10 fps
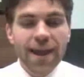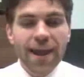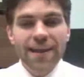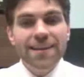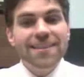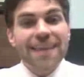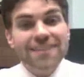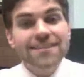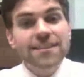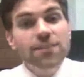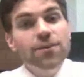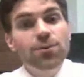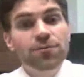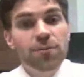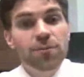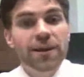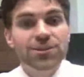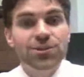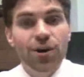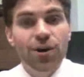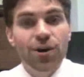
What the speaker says: and that's giving you information on your